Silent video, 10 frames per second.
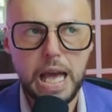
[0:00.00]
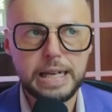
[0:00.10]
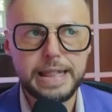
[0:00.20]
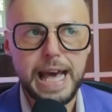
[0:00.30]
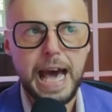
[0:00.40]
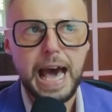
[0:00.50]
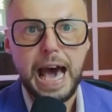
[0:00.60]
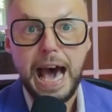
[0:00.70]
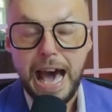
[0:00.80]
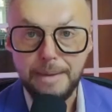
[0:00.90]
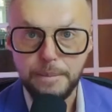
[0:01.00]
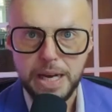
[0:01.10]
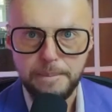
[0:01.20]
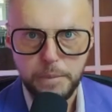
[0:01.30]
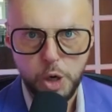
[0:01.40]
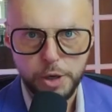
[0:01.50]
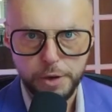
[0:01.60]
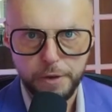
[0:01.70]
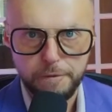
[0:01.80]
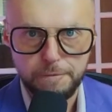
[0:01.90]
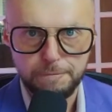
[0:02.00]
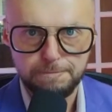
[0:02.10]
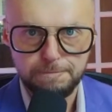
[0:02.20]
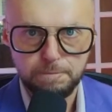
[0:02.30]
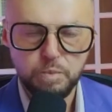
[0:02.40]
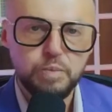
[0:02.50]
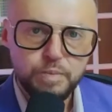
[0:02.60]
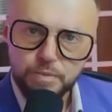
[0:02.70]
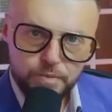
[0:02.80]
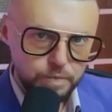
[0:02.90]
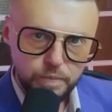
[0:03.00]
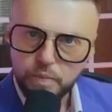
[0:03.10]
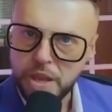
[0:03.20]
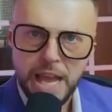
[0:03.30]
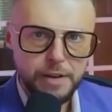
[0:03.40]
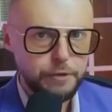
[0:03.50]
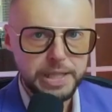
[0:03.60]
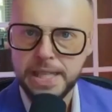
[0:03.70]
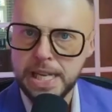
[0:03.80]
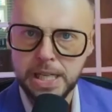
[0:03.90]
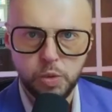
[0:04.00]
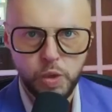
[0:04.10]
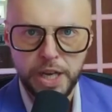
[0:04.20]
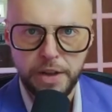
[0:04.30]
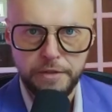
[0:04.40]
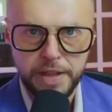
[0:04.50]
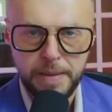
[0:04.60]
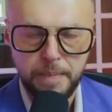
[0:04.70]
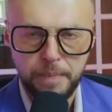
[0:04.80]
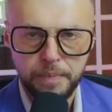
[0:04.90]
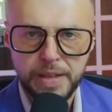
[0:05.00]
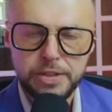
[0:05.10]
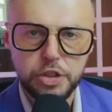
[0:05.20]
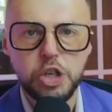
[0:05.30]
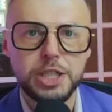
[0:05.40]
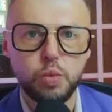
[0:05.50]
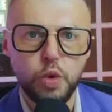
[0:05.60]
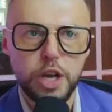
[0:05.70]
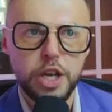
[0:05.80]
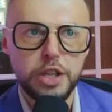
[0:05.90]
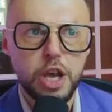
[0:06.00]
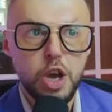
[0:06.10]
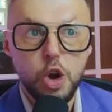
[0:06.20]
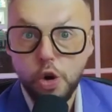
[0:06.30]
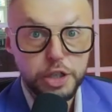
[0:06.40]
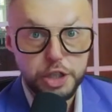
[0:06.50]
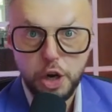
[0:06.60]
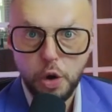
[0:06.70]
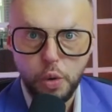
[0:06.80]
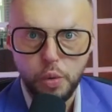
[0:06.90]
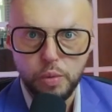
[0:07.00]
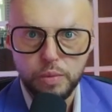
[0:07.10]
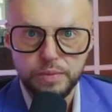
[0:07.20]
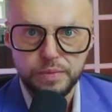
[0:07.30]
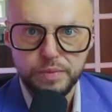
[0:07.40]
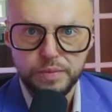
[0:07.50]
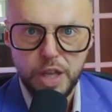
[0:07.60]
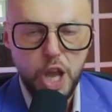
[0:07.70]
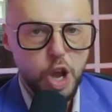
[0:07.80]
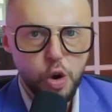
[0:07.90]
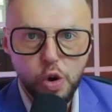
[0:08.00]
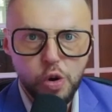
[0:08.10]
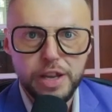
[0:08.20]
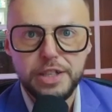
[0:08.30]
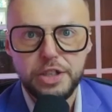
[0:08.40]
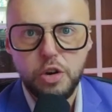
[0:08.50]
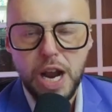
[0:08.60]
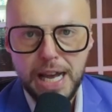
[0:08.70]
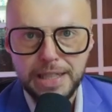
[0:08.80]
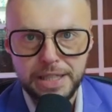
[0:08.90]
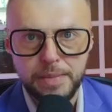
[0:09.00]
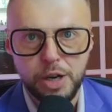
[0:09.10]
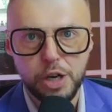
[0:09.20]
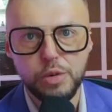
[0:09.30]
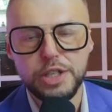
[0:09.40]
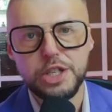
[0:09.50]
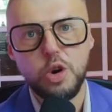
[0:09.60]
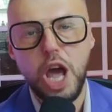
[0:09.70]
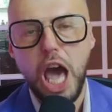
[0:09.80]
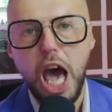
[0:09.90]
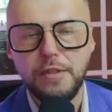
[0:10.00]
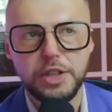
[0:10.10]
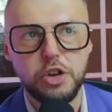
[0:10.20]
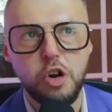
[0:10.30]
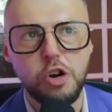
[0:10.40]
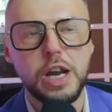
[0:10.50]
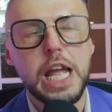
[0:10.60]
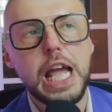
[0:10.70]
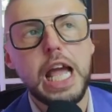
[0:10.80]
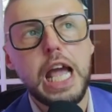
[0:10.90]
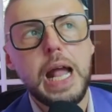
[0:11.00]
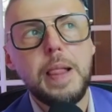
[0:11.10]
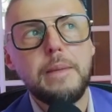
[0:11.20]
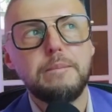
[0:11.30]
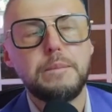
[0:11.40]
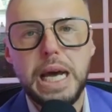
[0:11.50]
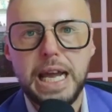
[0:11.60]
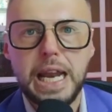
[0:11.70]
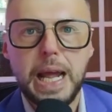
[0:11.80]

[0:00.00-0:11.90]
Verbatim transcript: that I've been a part of, every single one of them, starts with who is your who? Who is your customer? Who is your avatar? But